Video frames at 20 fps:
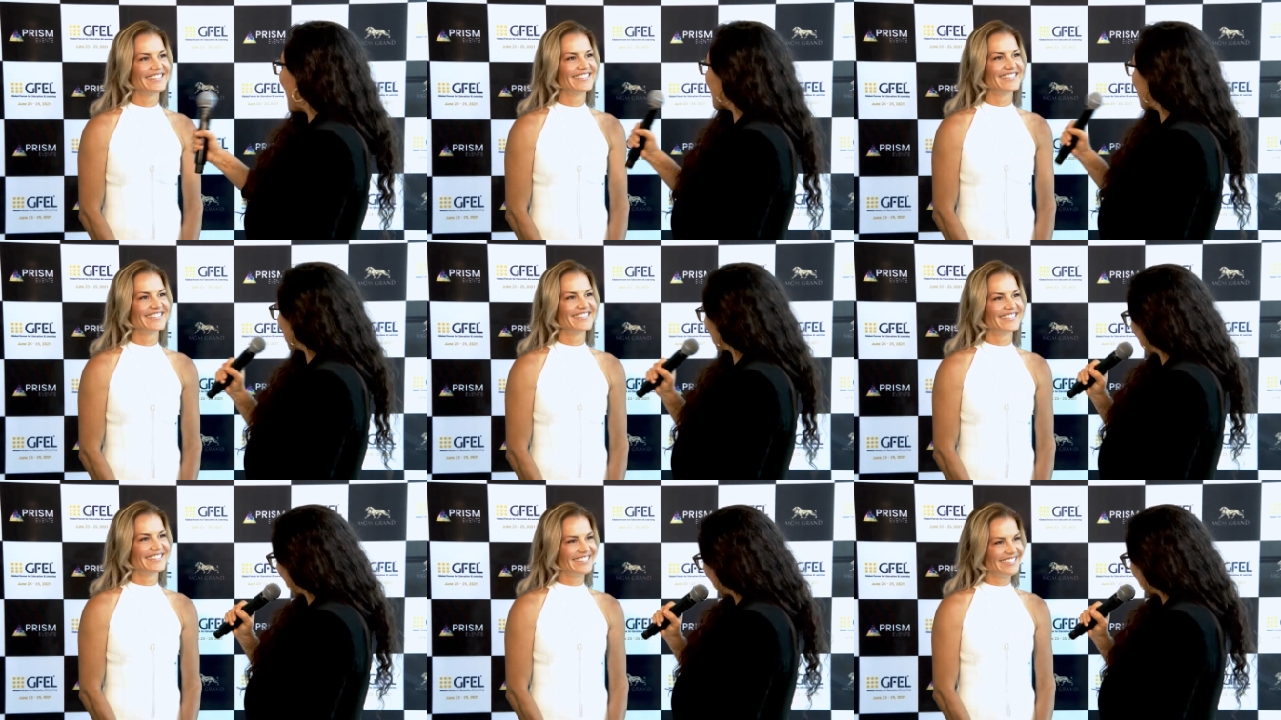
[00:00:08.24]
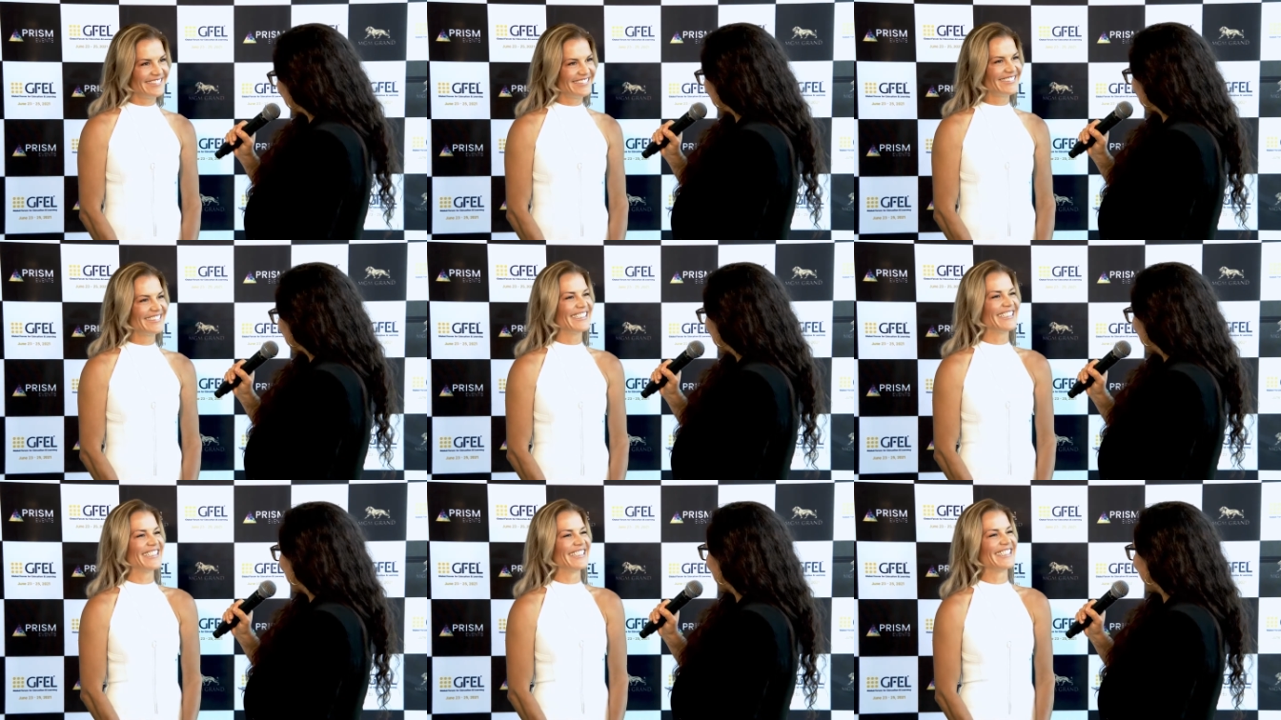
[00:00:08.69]
I'm
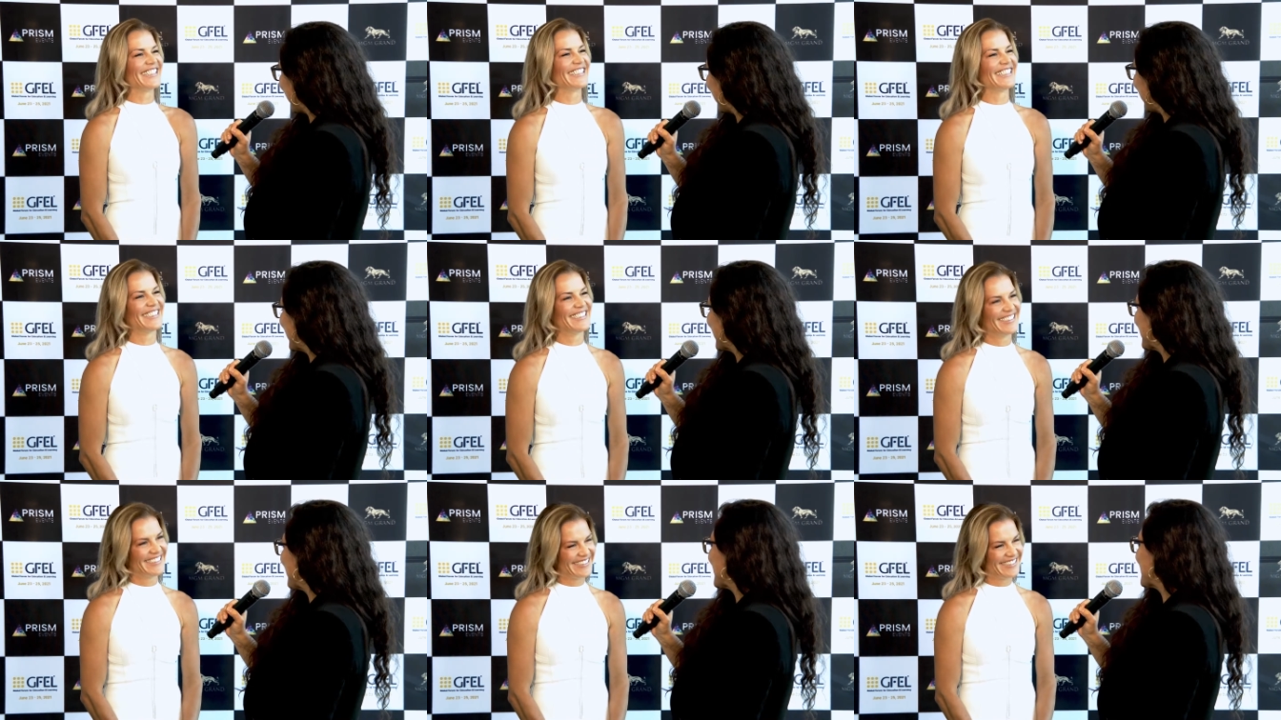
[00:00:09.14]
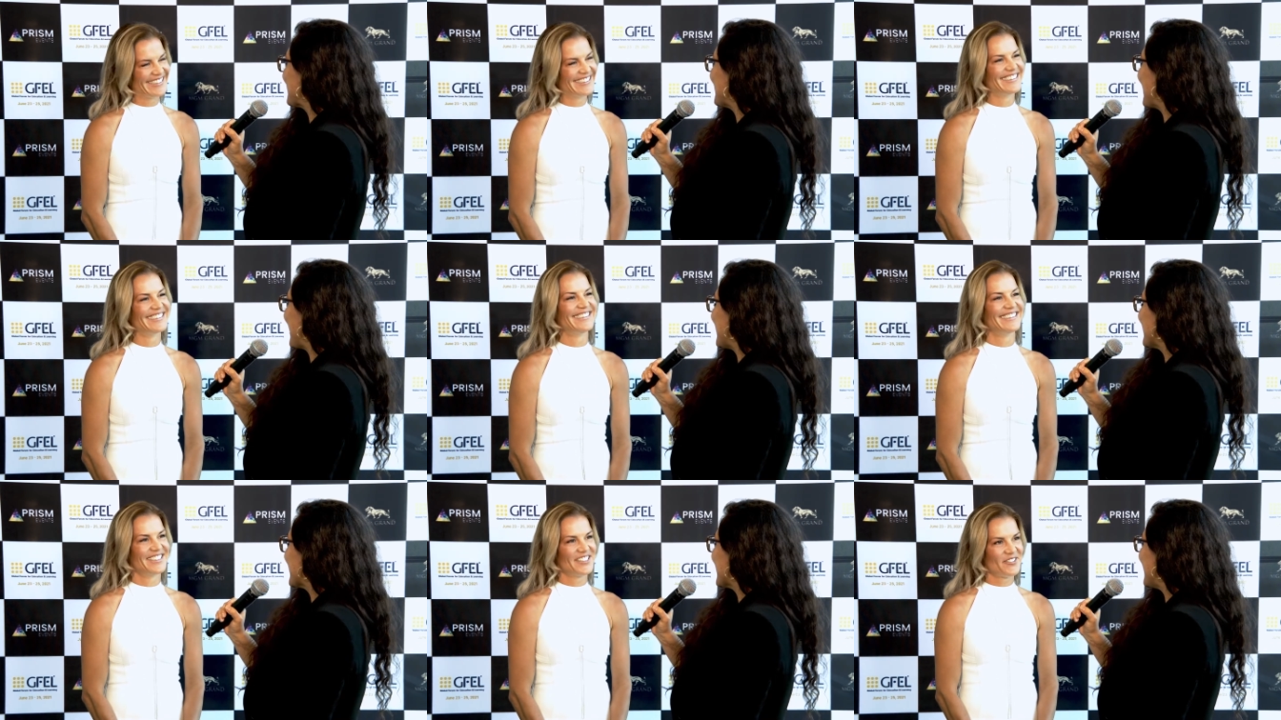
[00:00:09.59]
wonderful. Thank you so much for
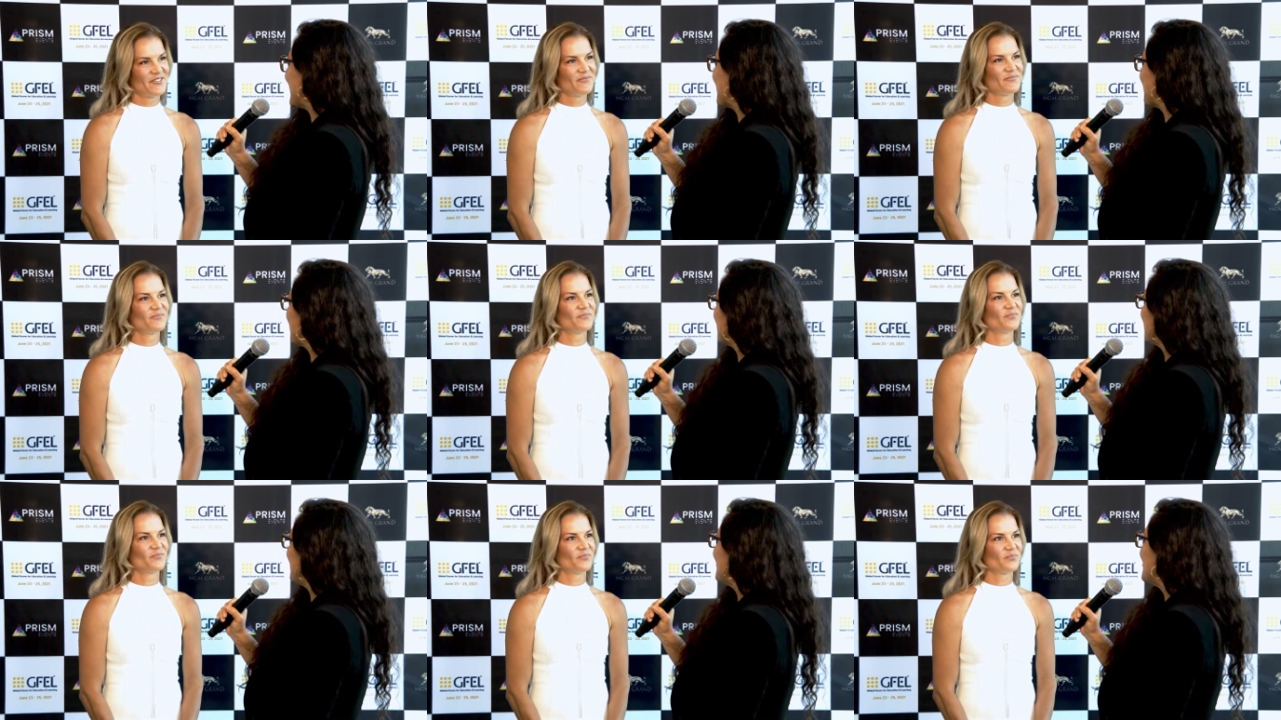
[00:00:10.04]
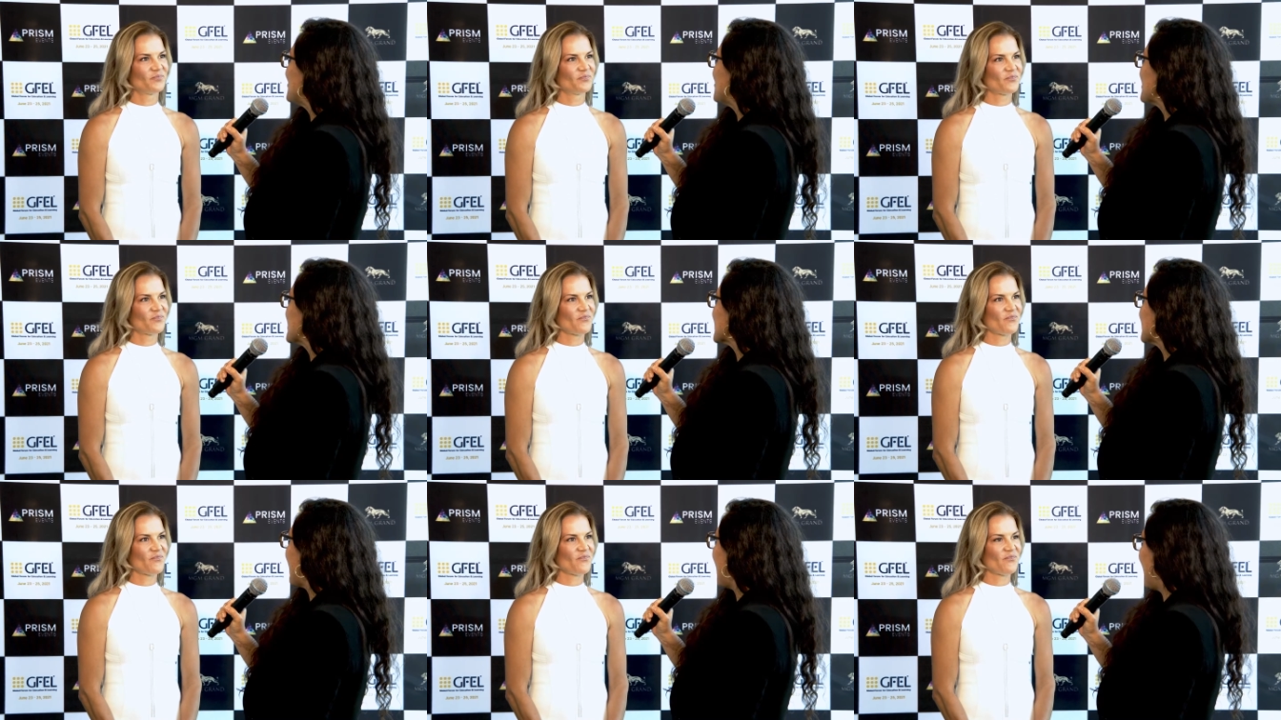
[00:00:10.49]
asking. Would you do
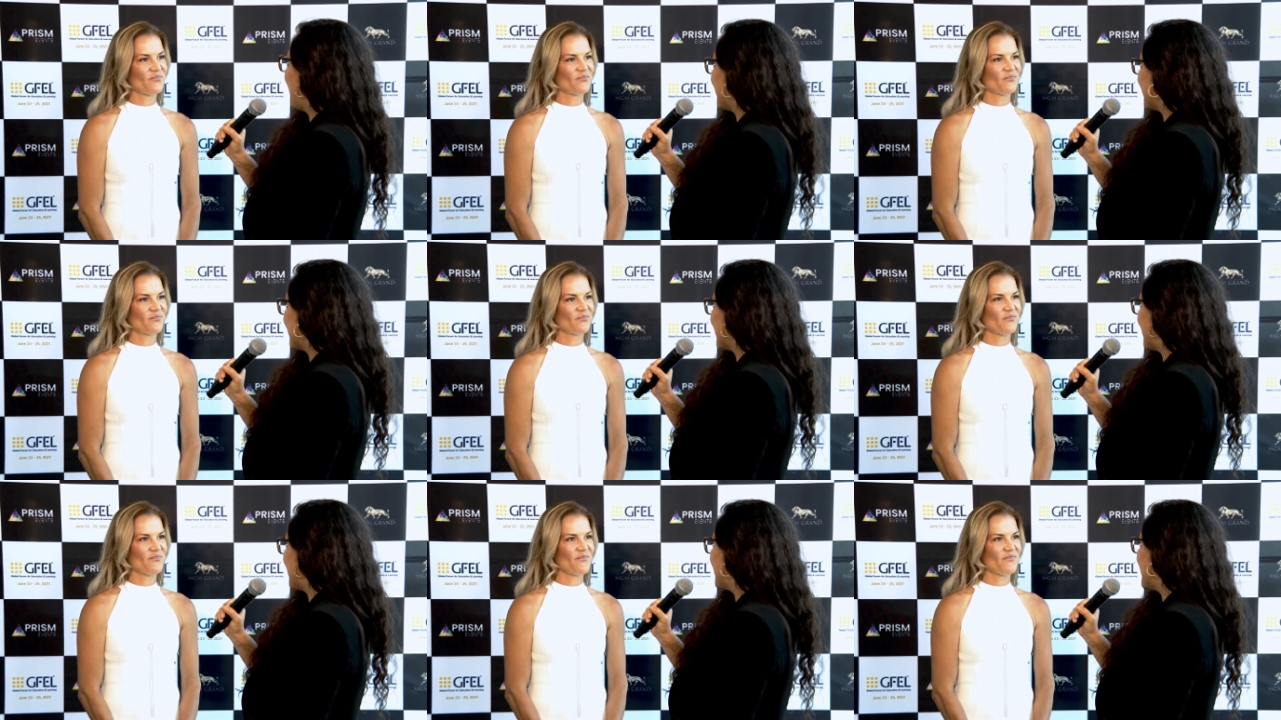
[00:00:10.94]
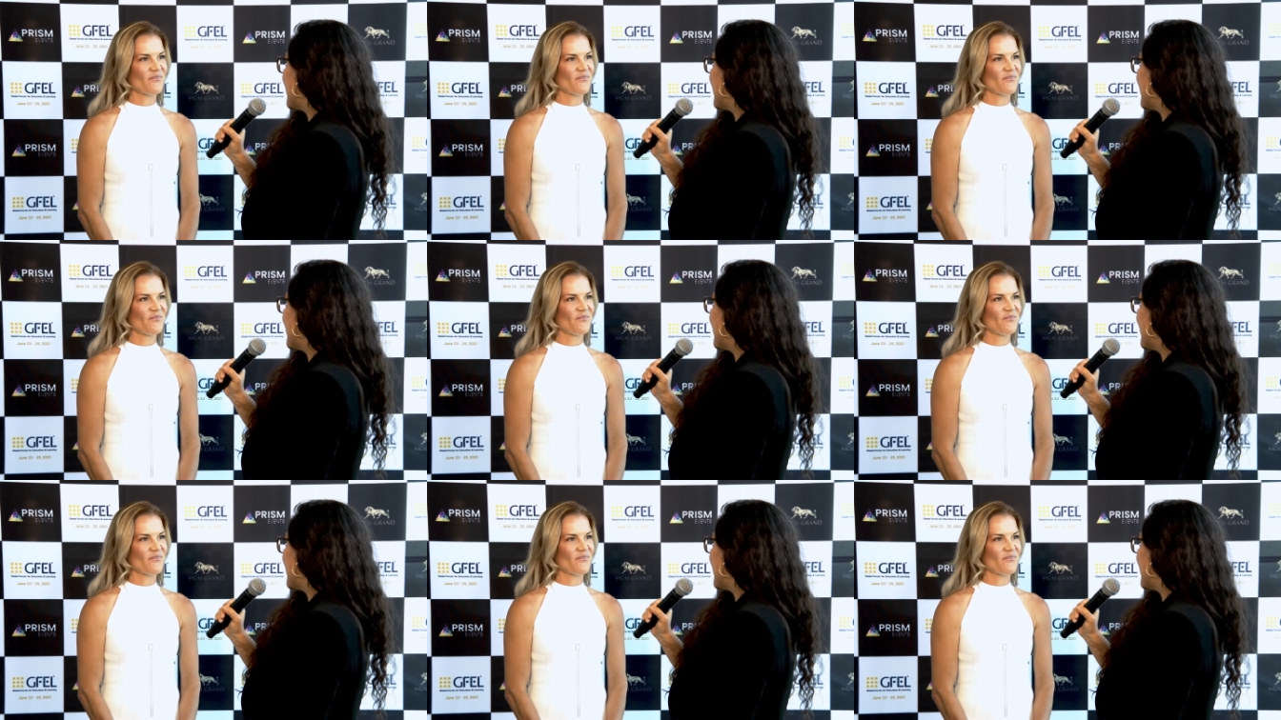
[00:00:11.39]
us the honor of